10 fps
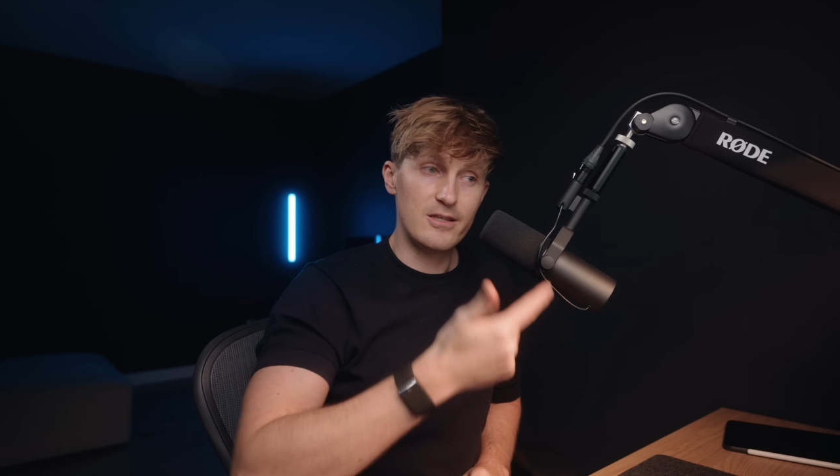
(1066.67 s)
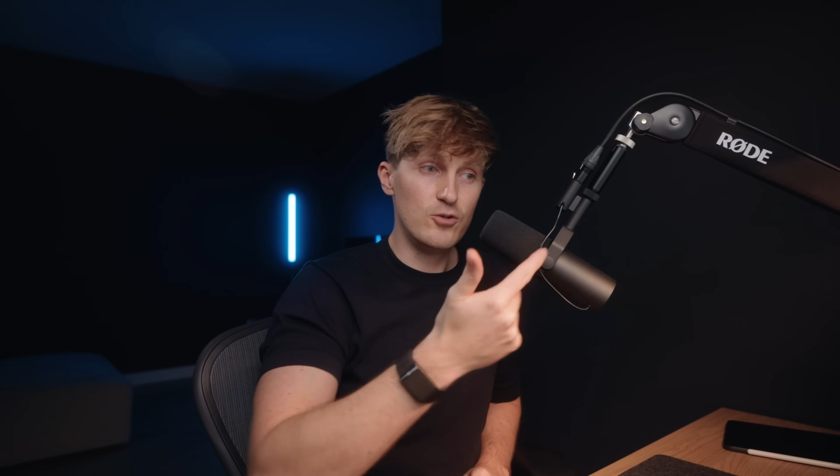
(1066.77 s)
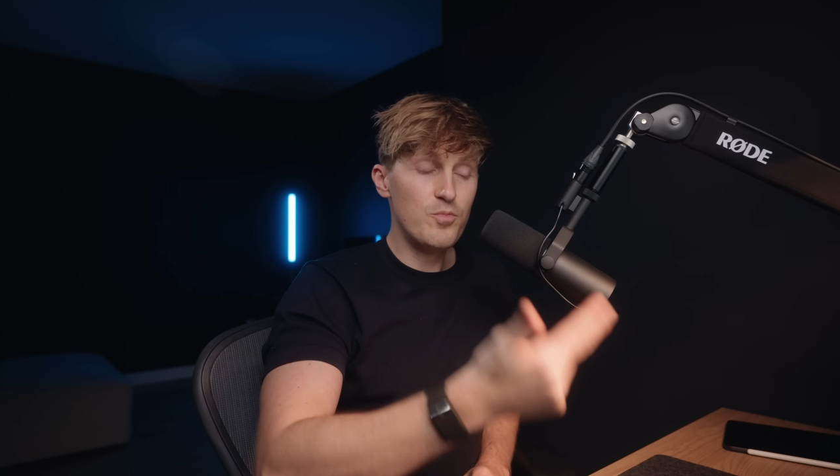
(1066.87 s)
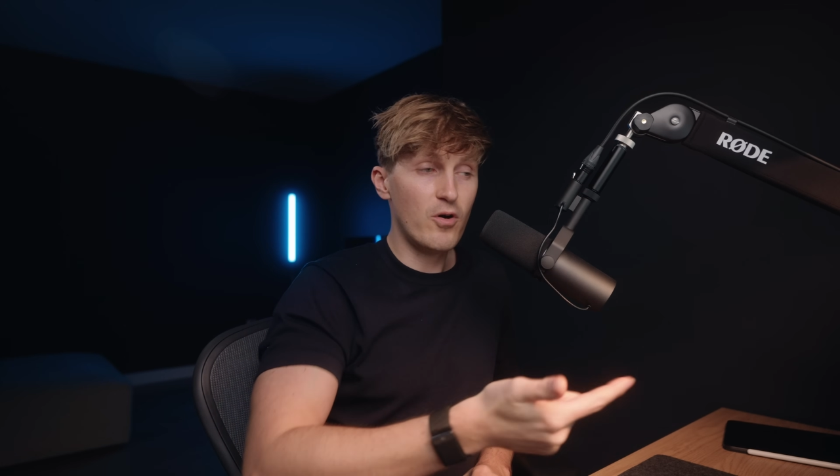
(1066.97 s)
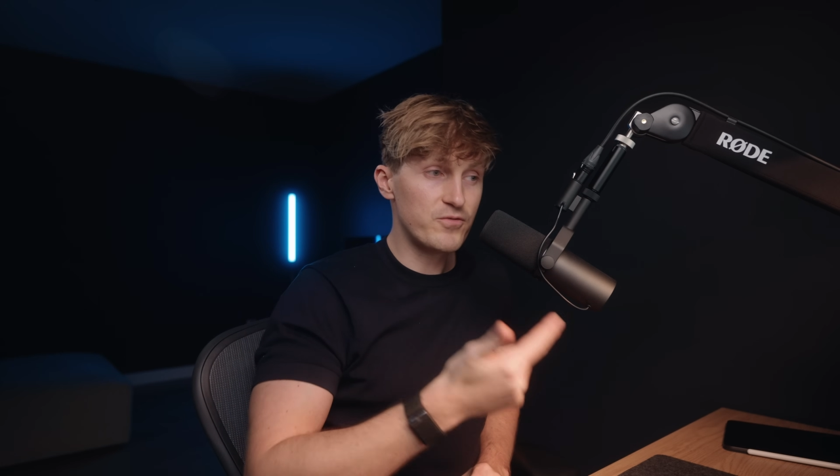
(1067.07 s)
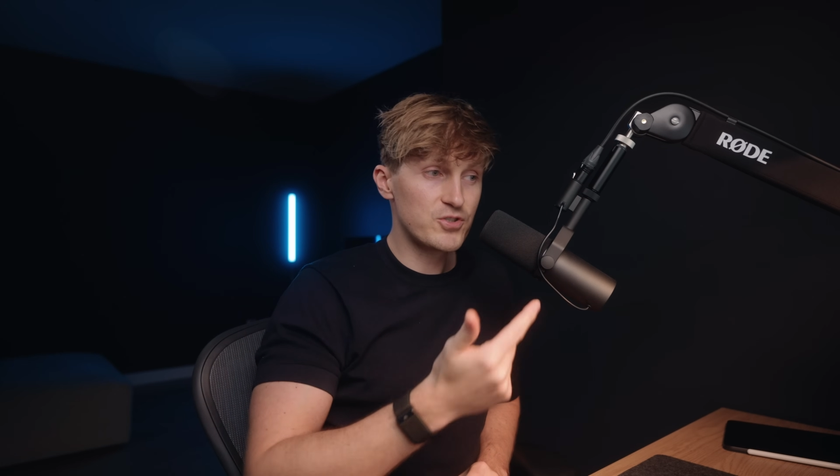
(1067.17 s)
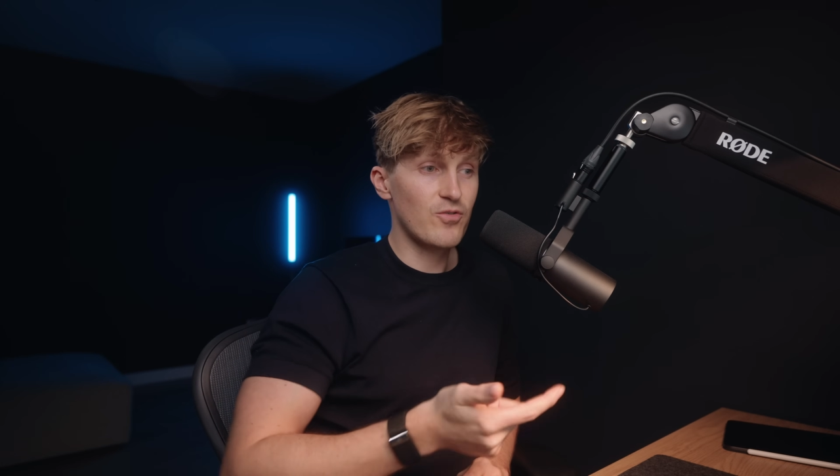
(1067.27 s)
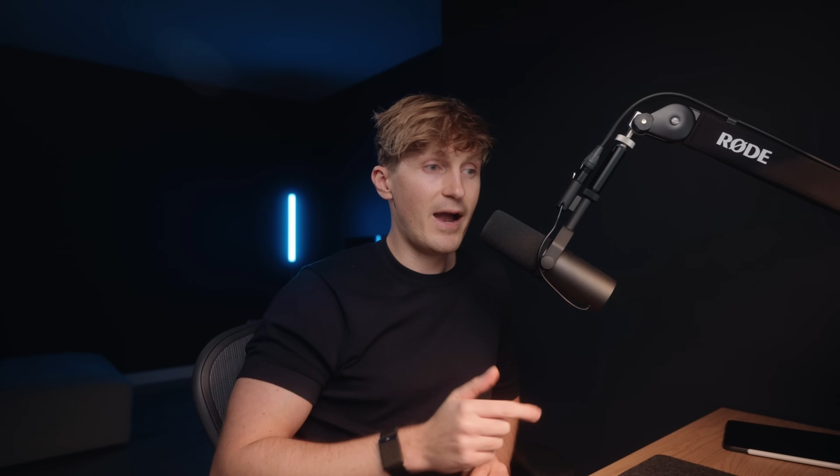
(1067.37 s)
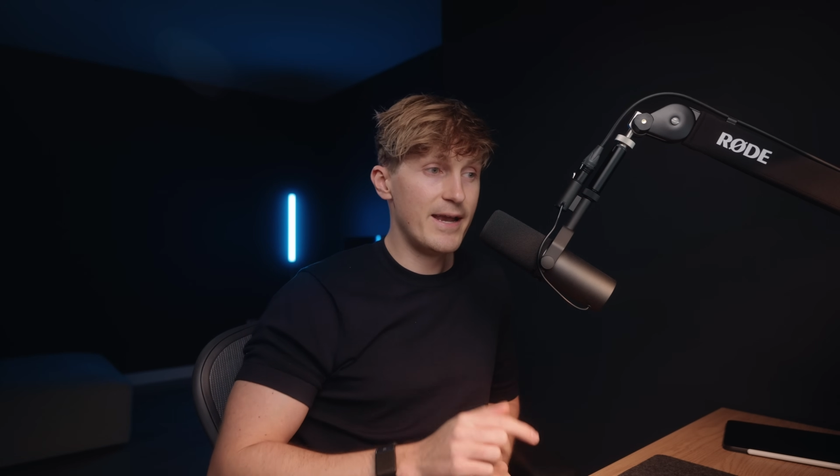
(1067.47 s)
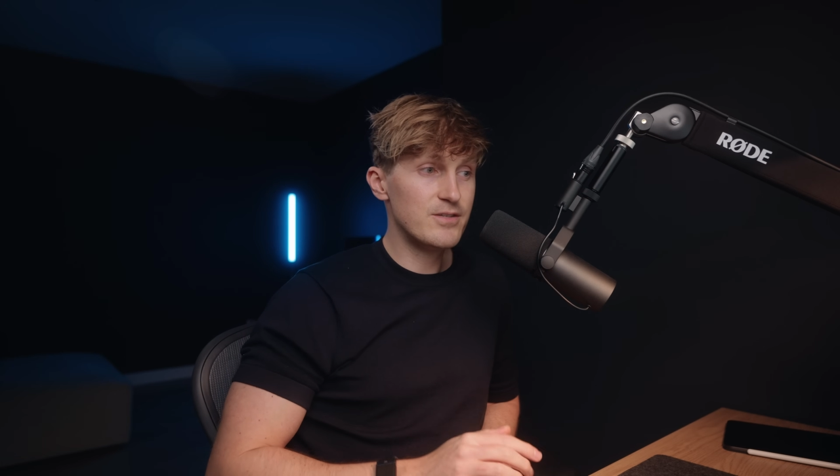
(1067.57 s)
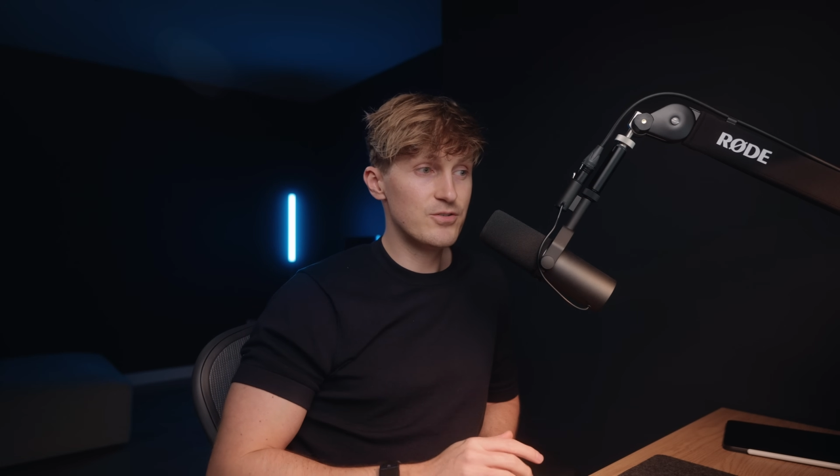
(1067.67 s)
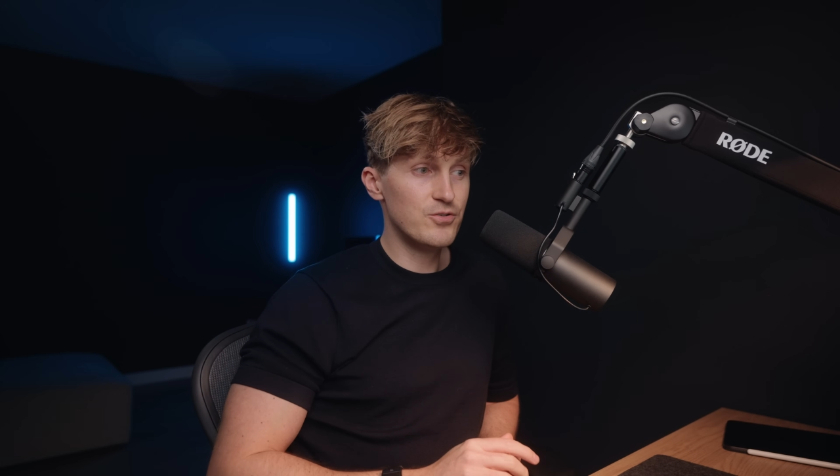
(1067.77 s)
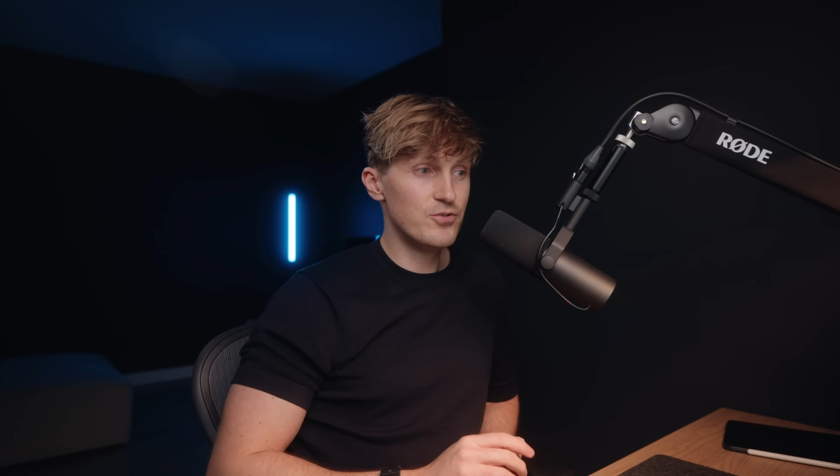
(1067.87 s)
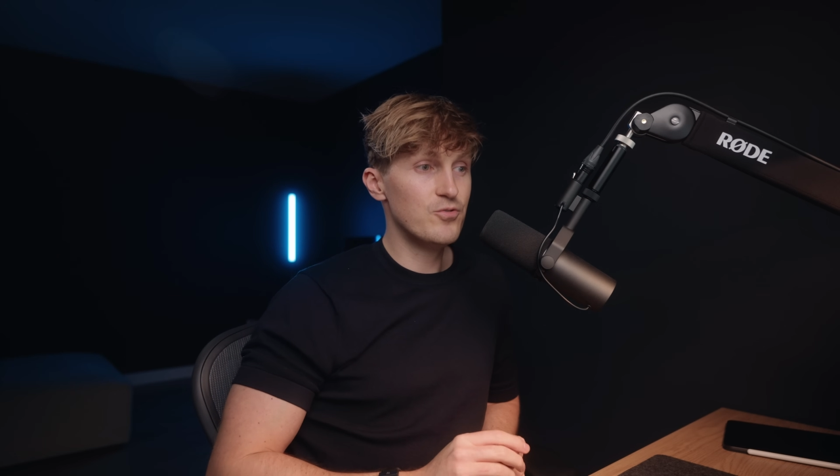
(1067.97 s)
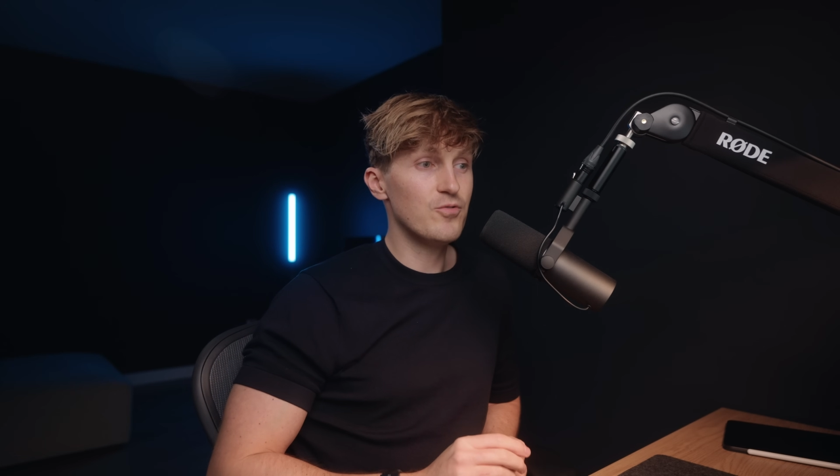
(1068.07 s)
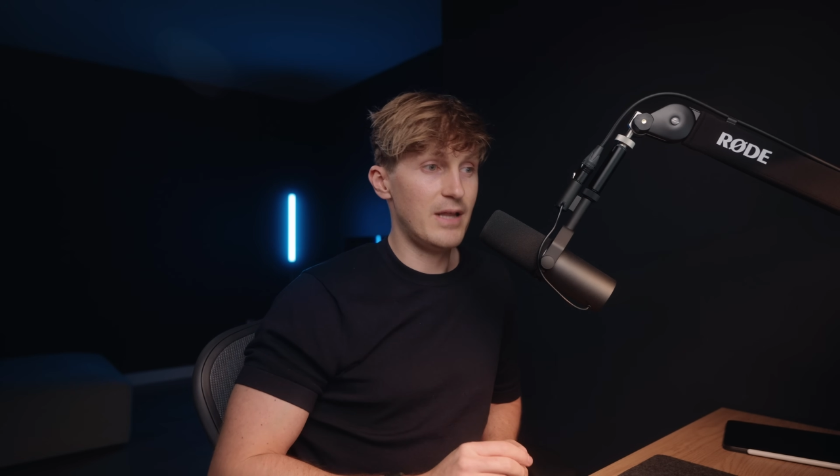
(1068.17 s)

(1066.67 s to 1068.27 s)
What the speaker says: loop of trying to